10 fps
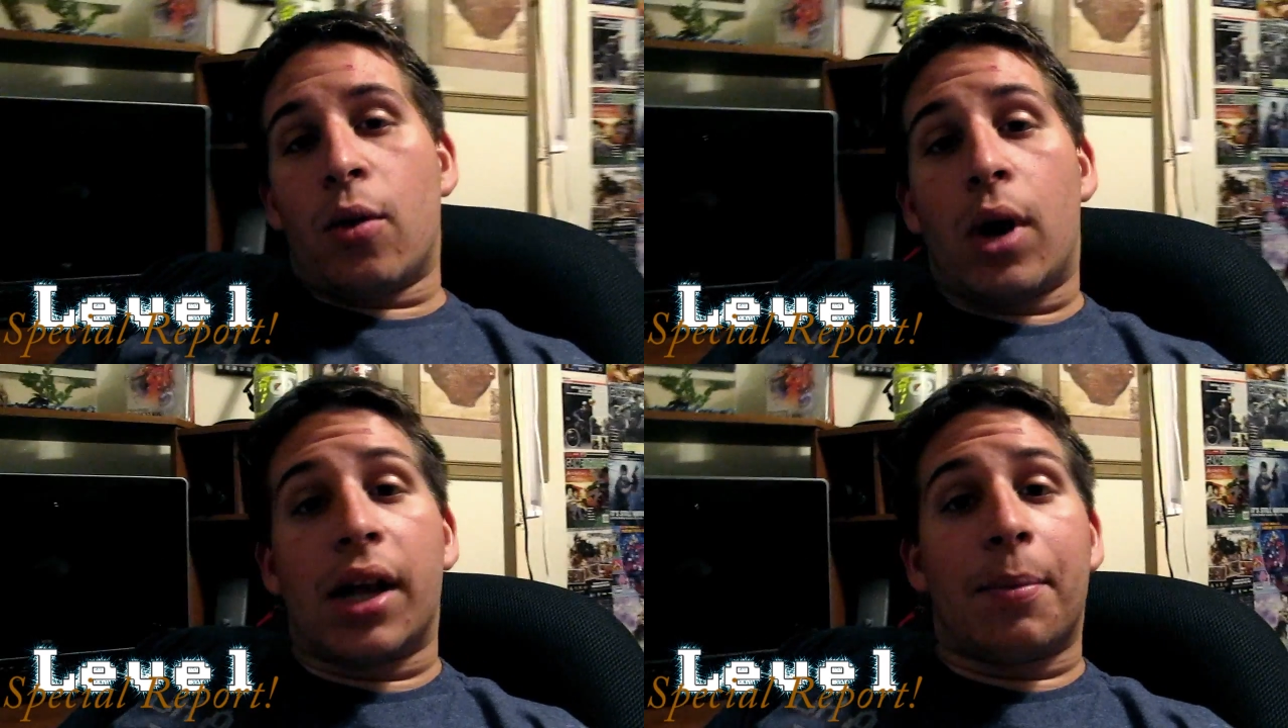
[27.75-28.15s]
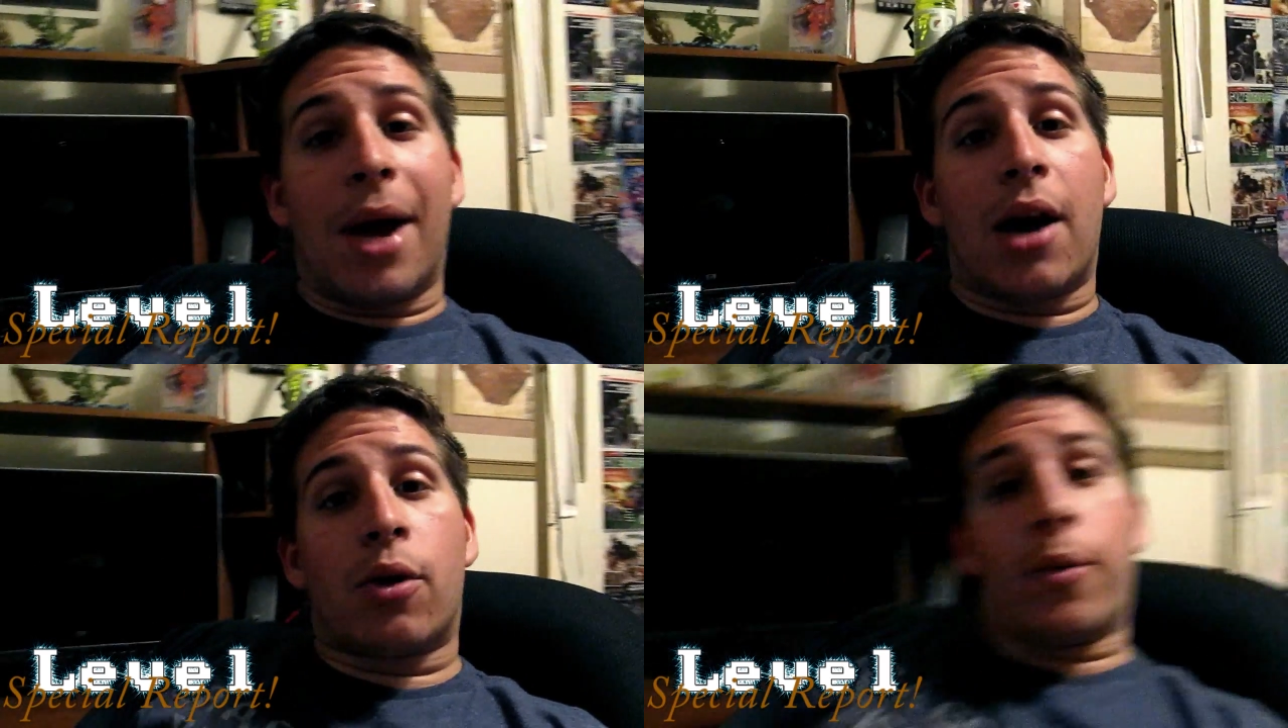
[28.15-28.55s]
Well, the
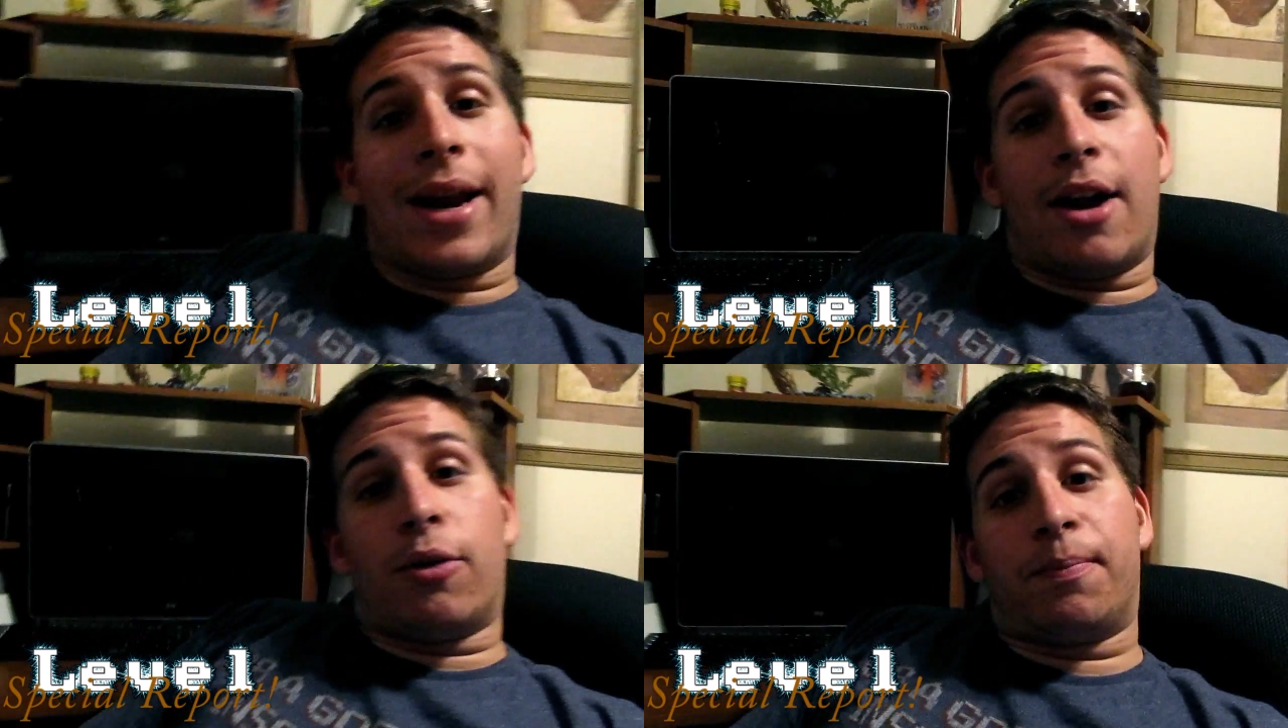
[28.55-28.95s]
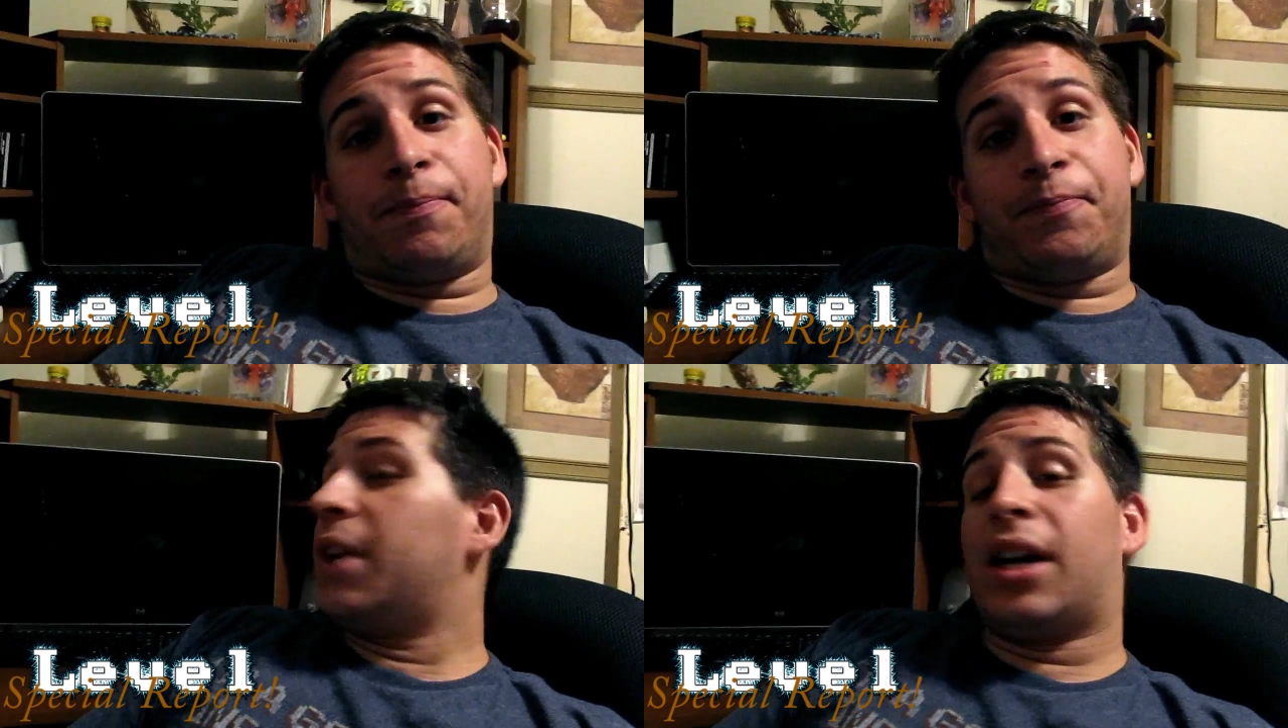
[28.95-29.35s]
power went out.
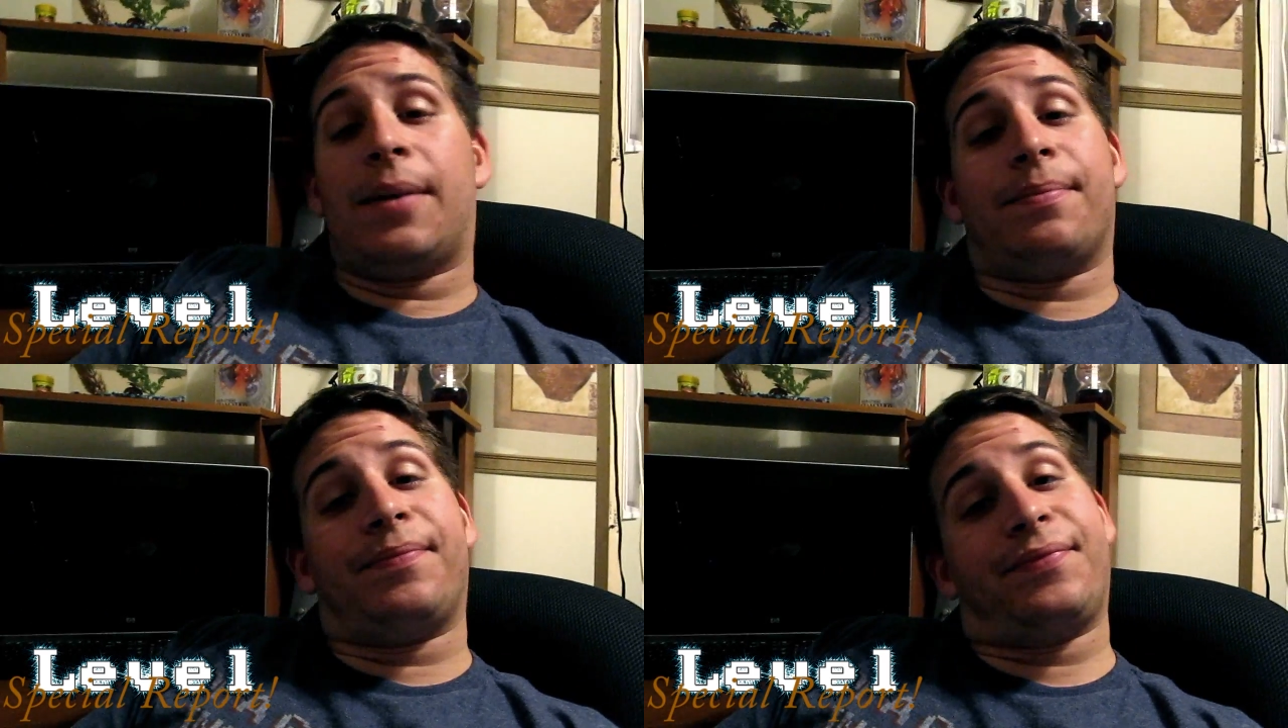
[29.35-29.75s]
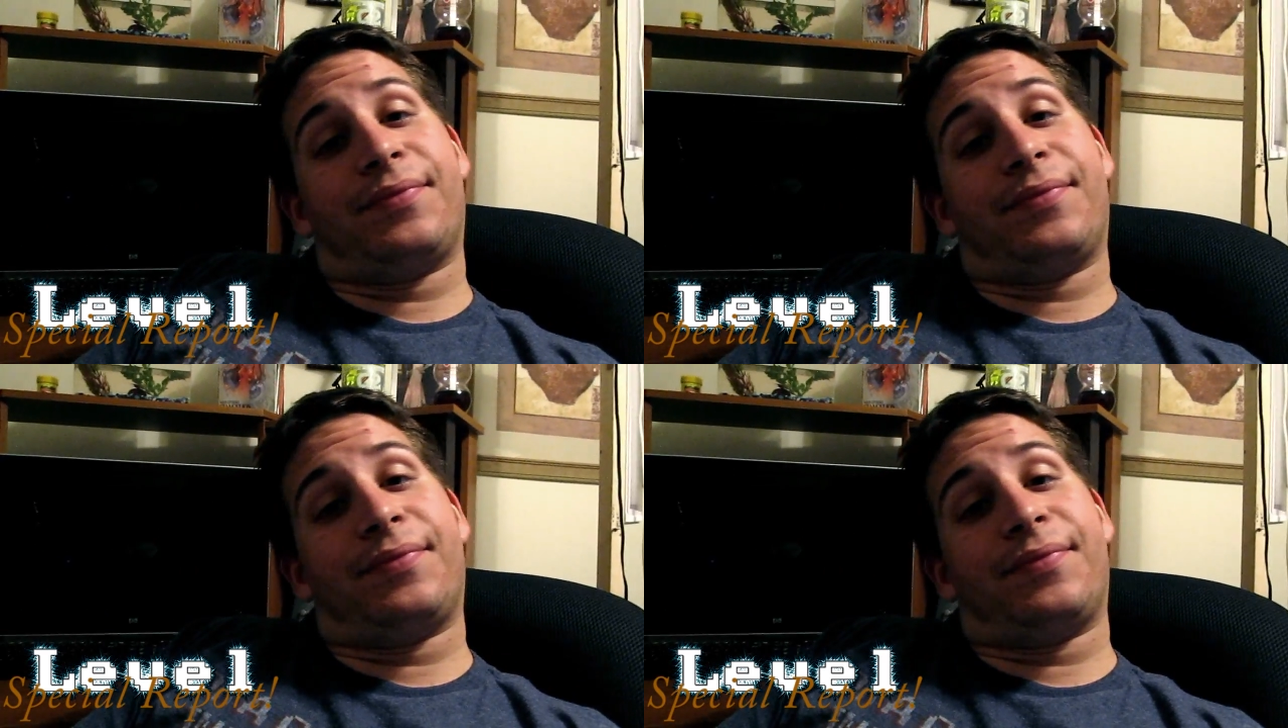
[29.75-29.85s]
Um,